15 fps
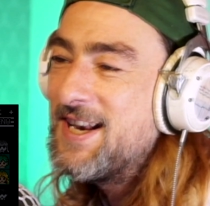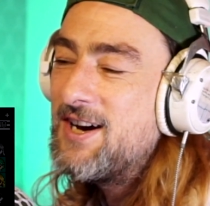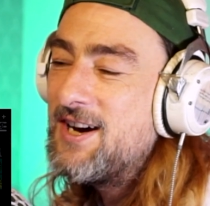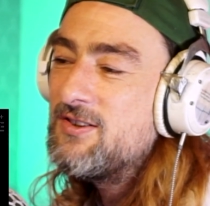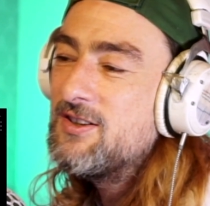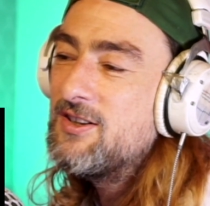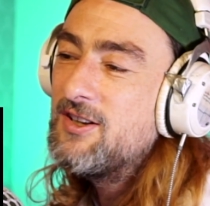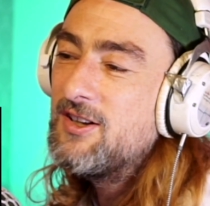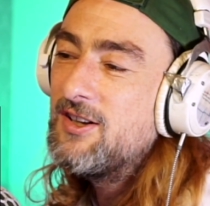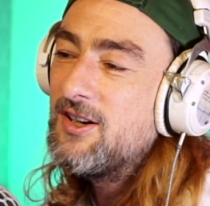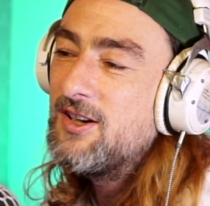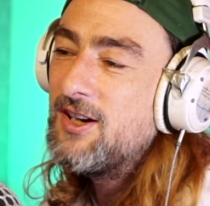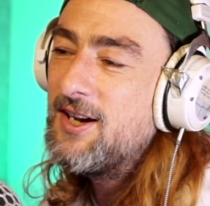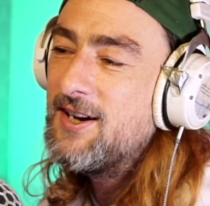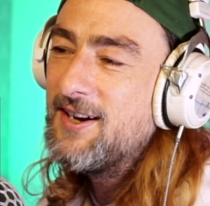Now,
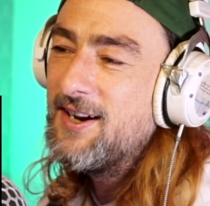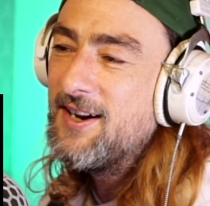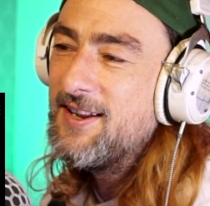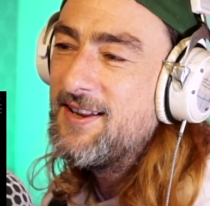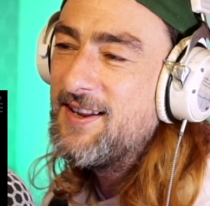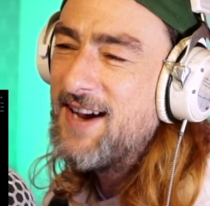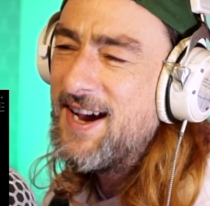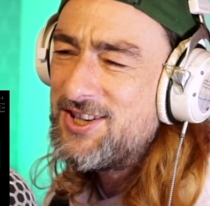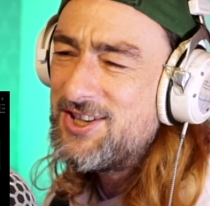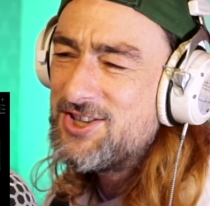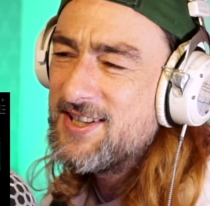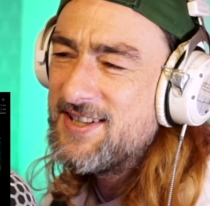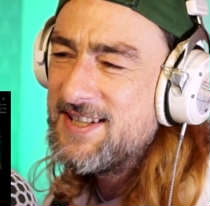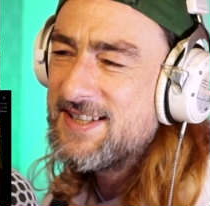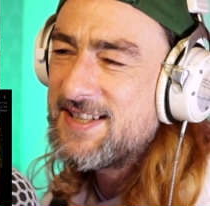
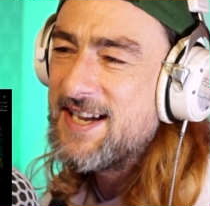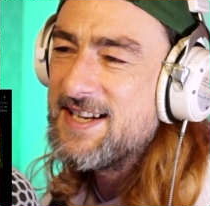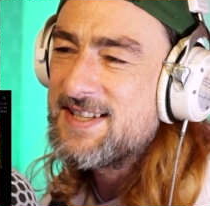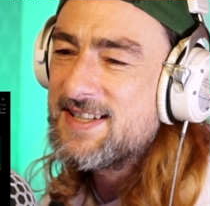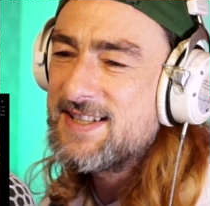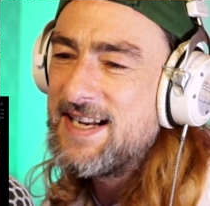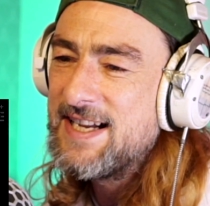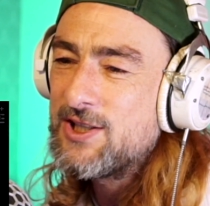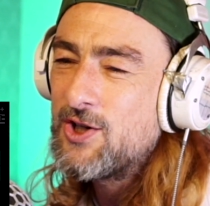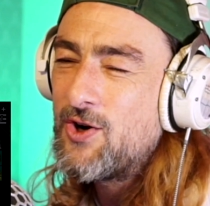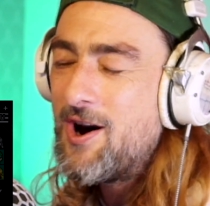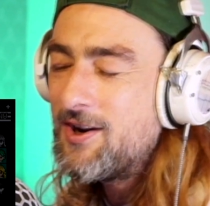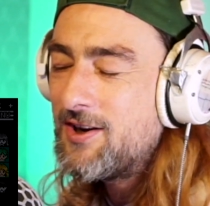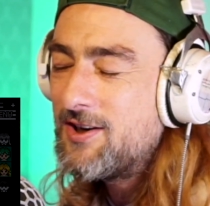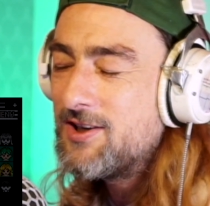actually, these days as an
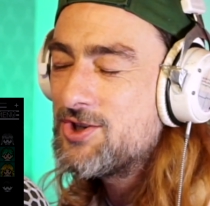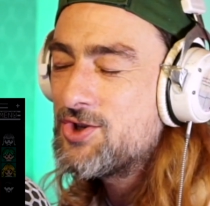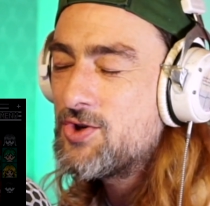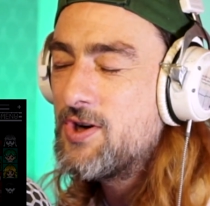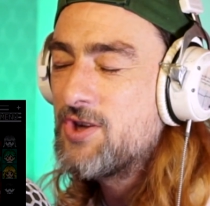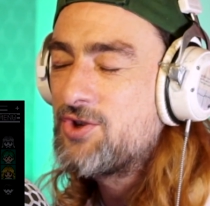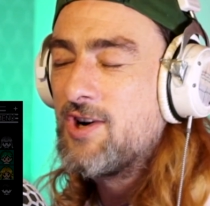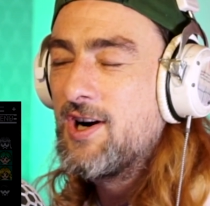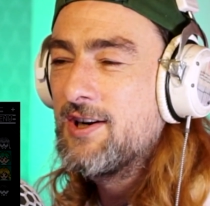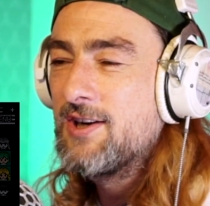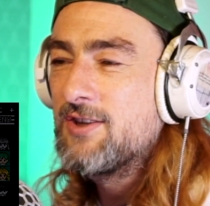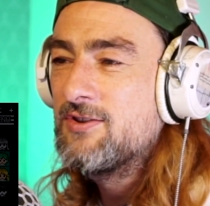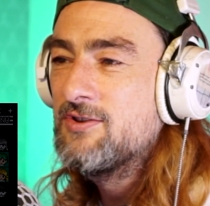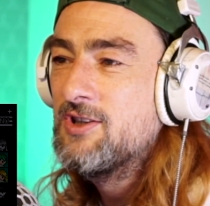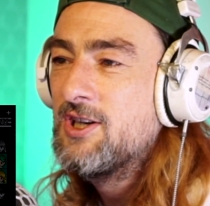adult, I could enjoy a
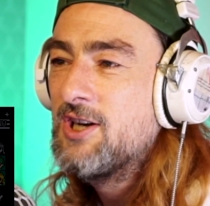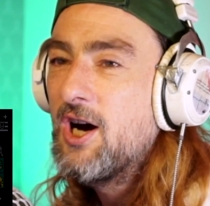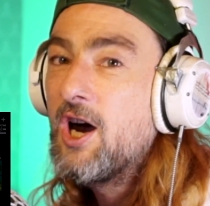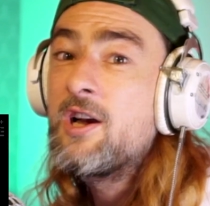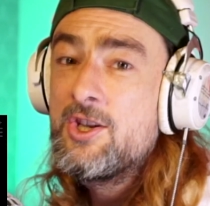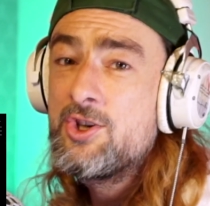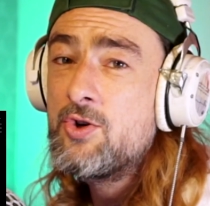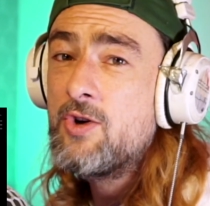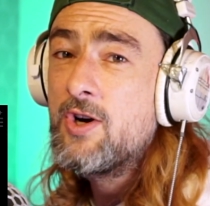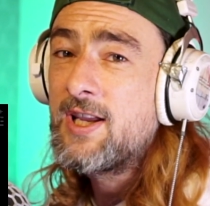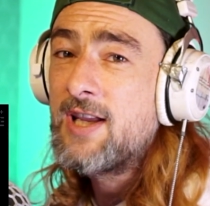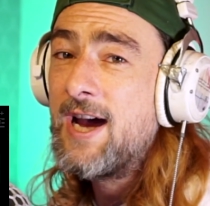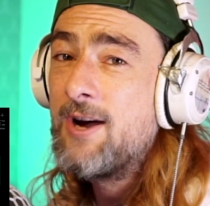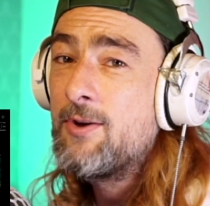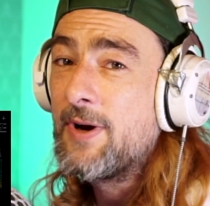triangle. I can enjoy a
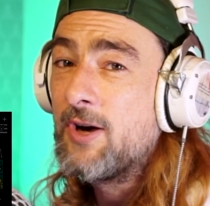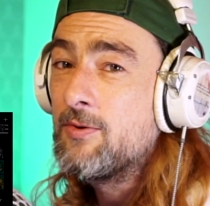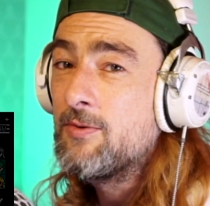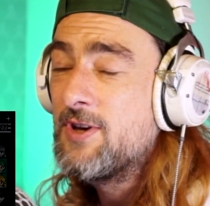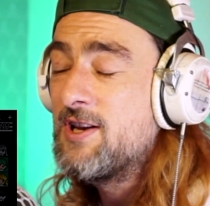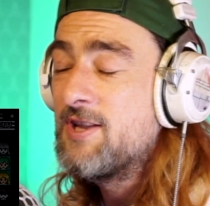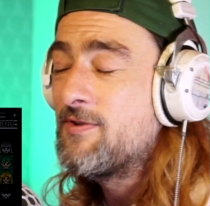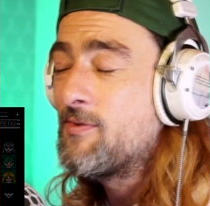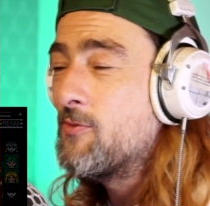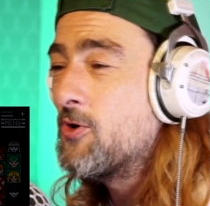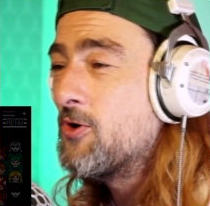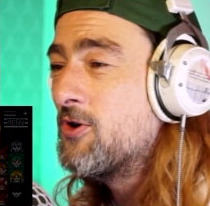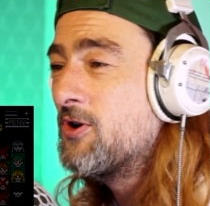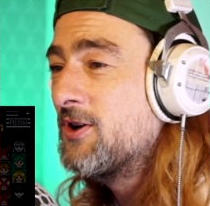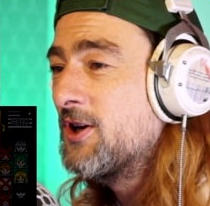cowbell even
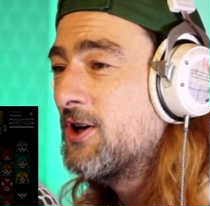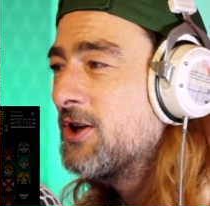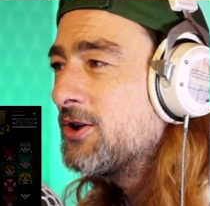more.